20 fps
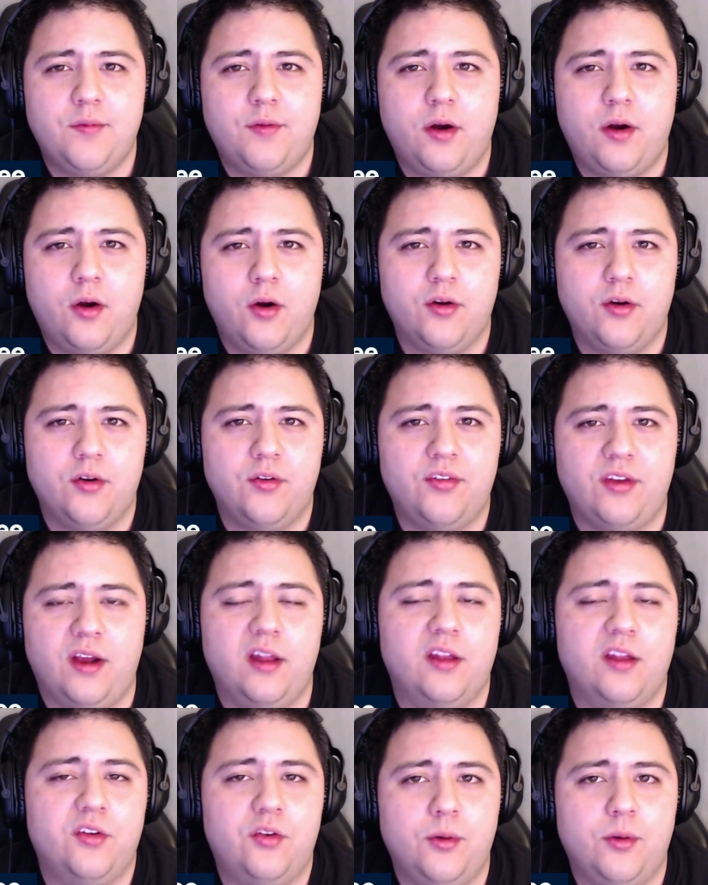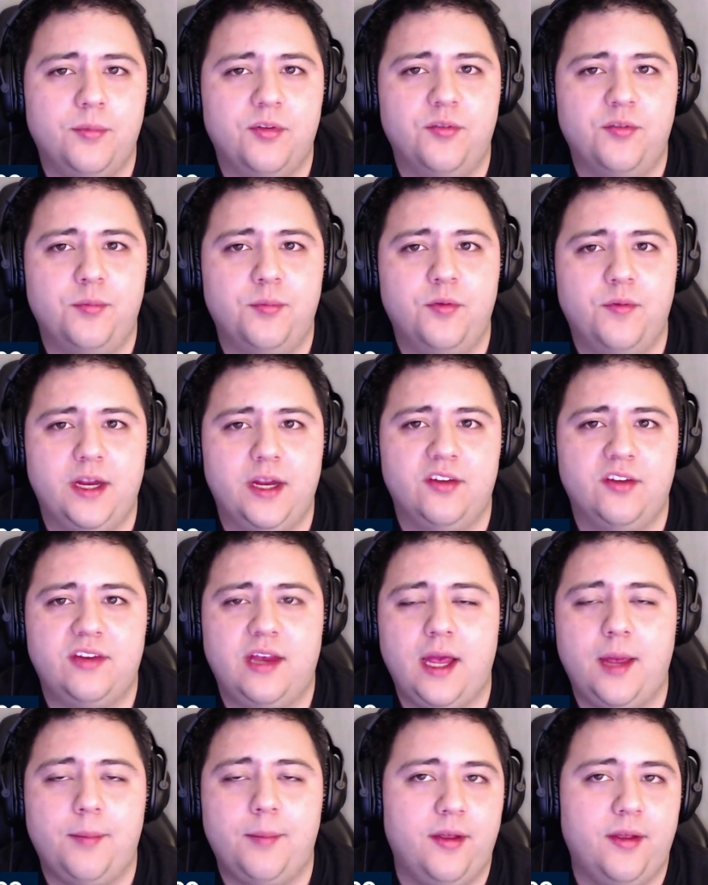of a harder sell in terms of moving his
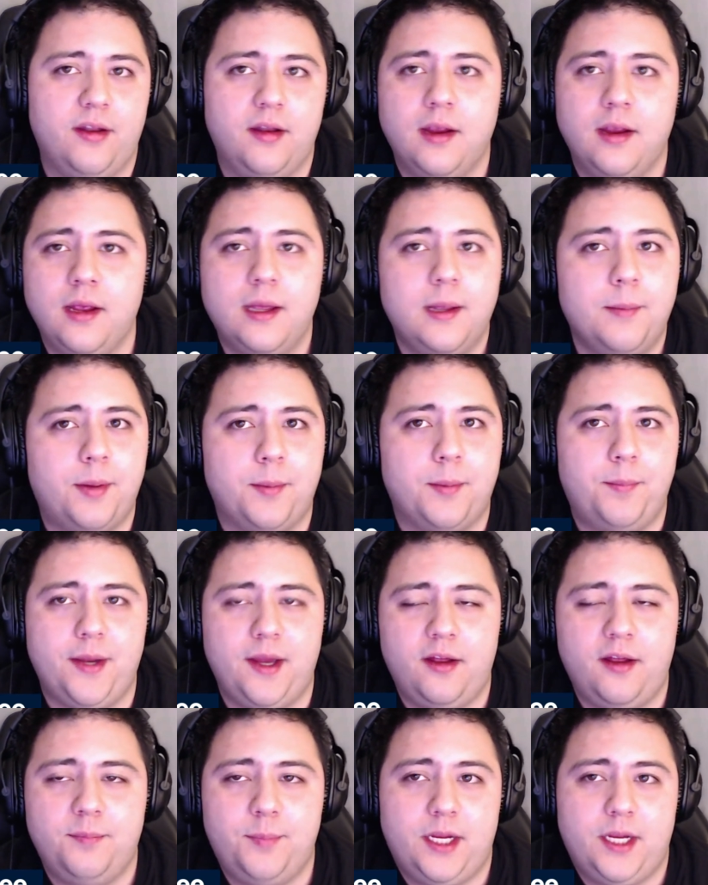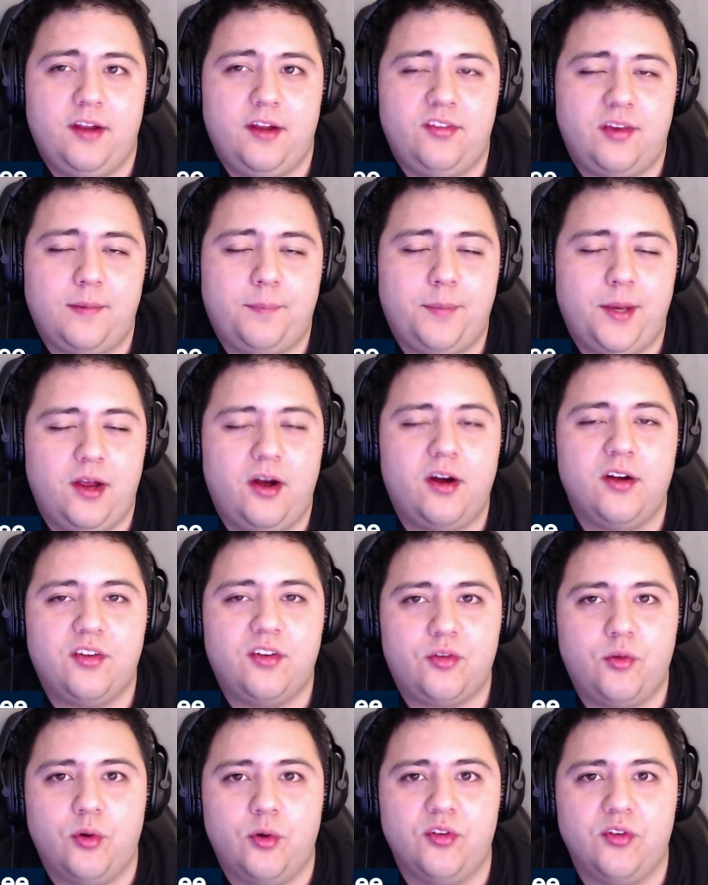cap hit. But because like Pionk
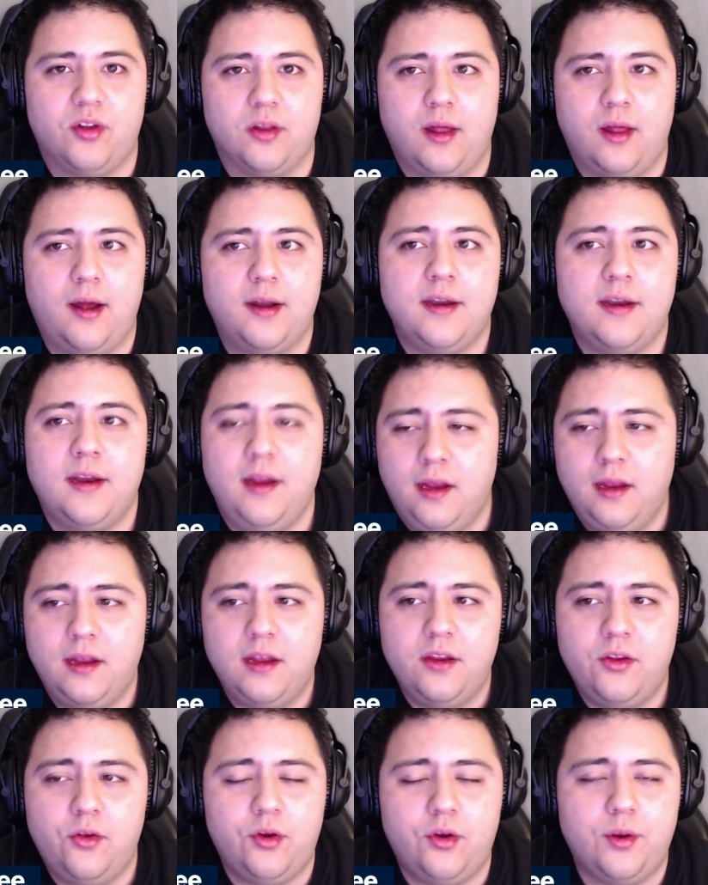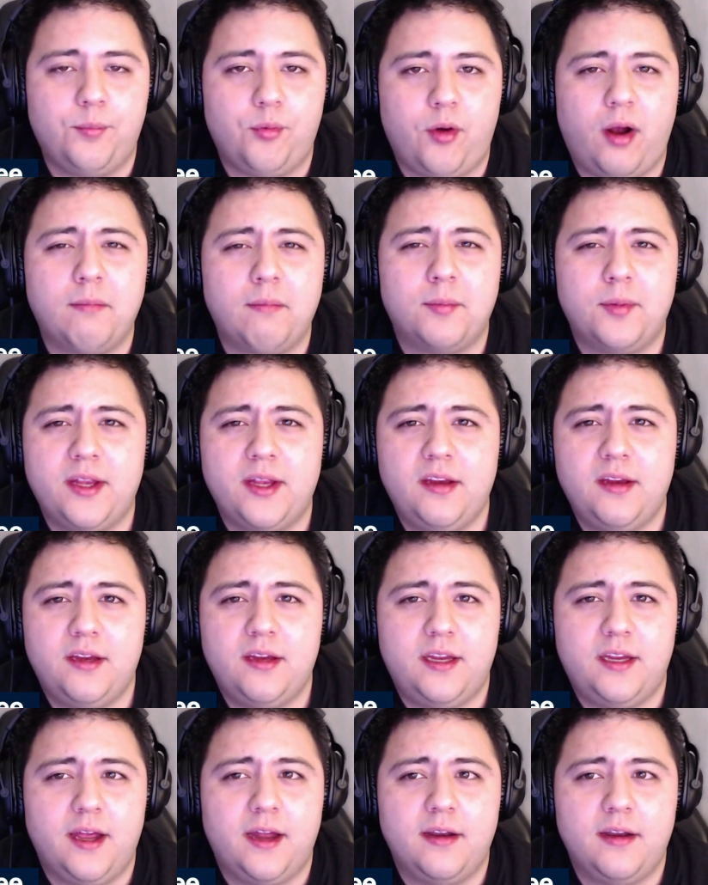scores a lot, you could probably
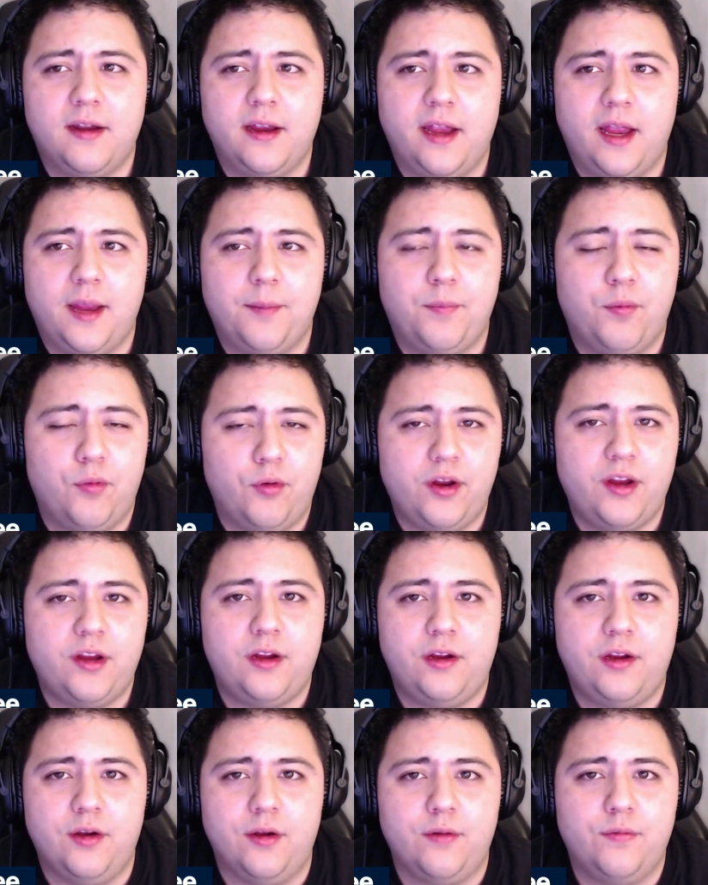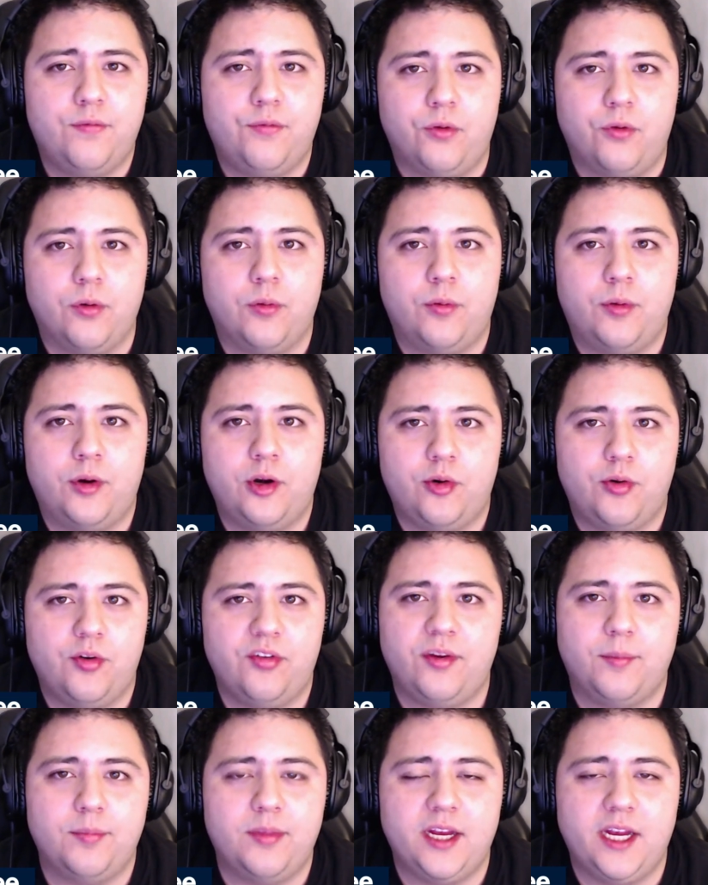get a pretty good forward or
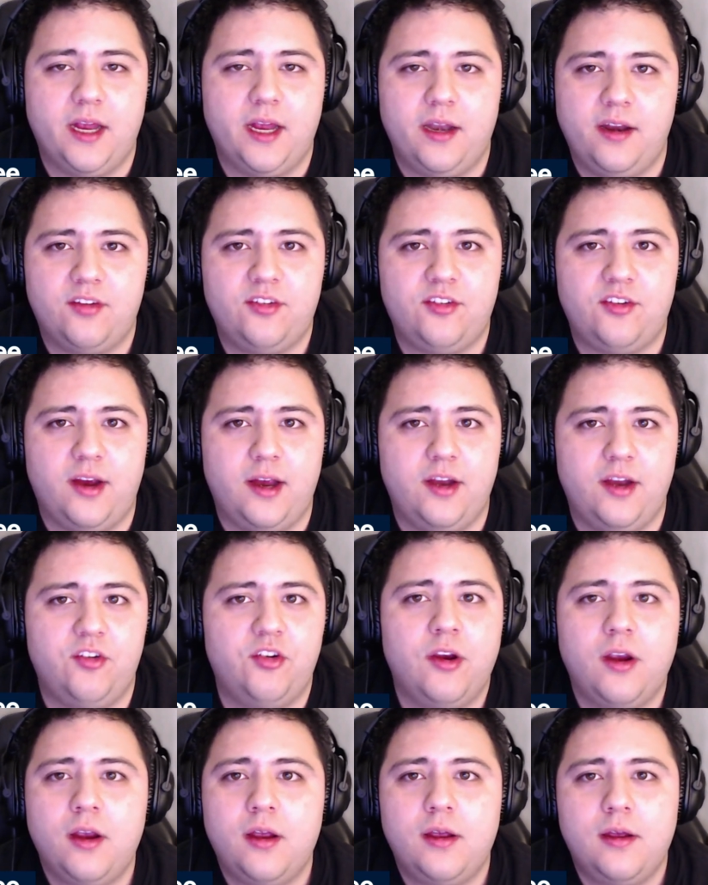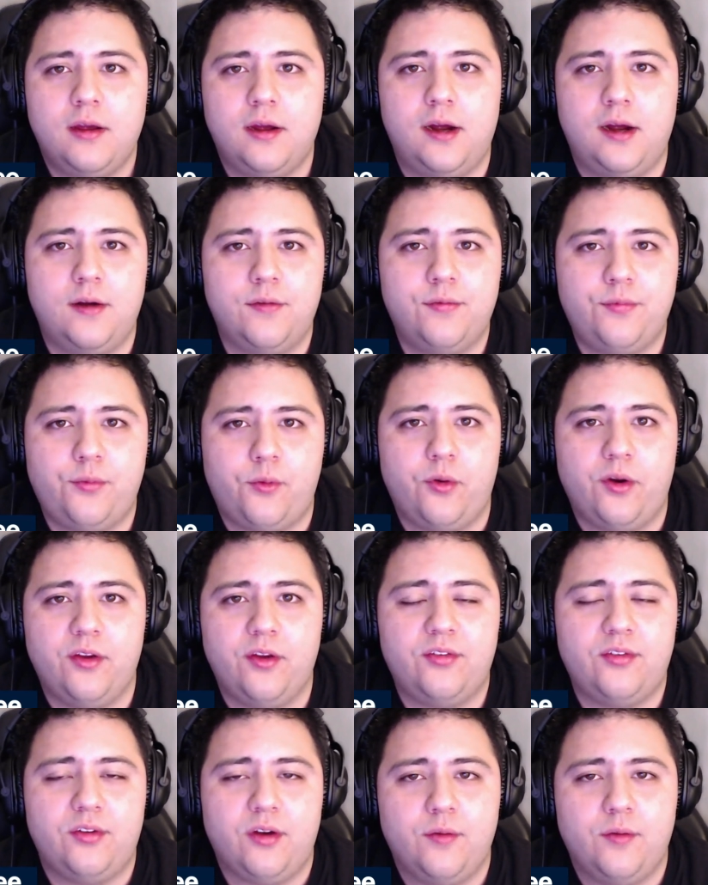something in exchange for
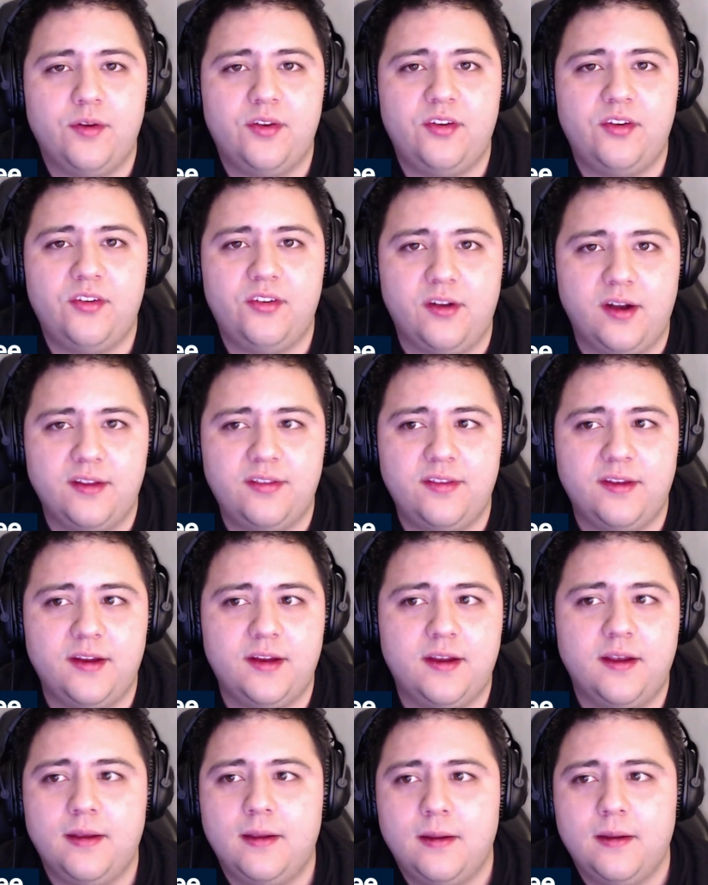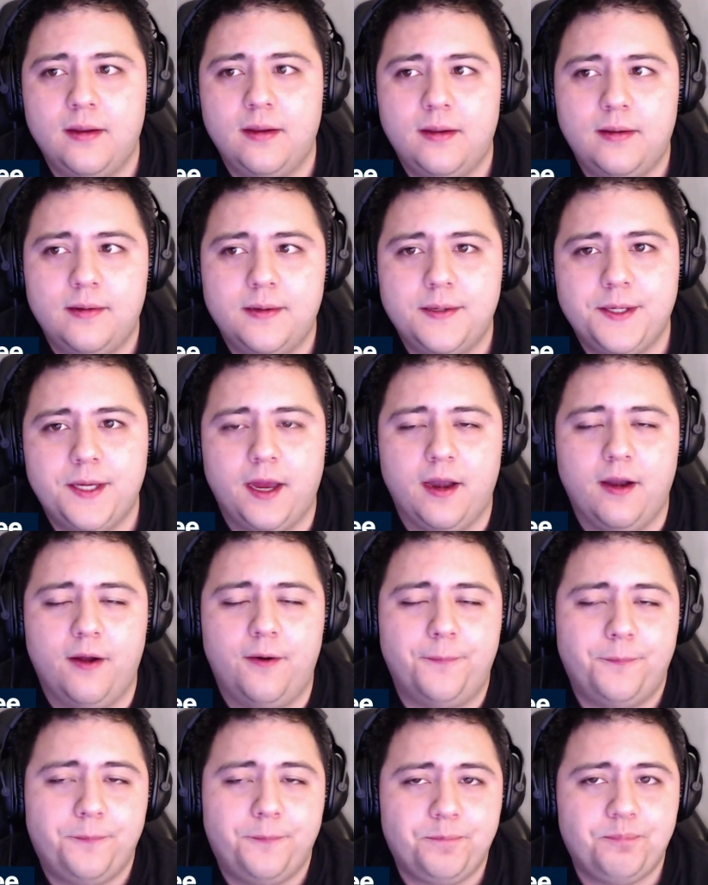his services. And I think, you
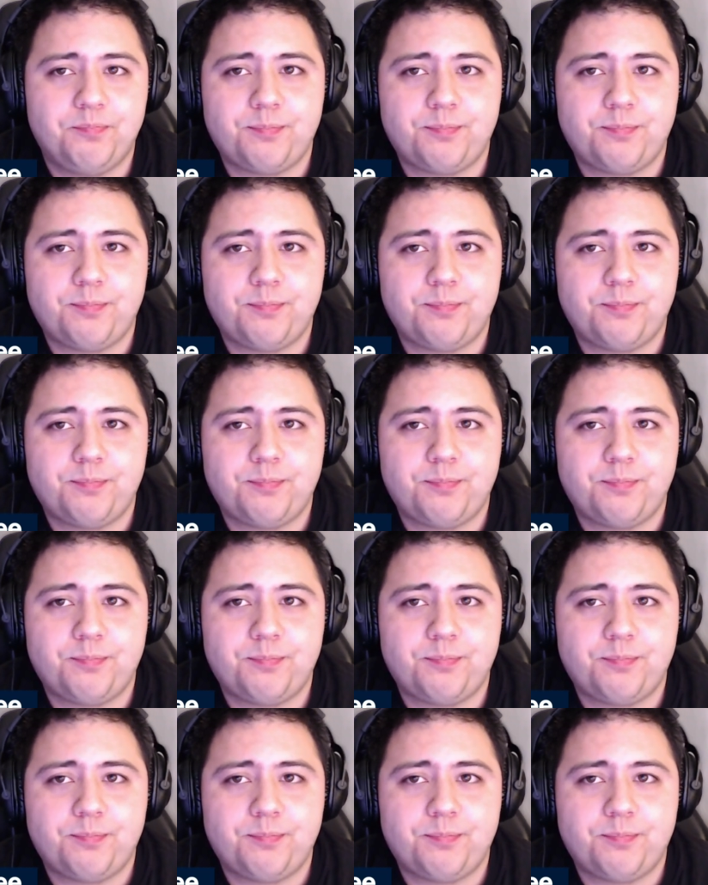know,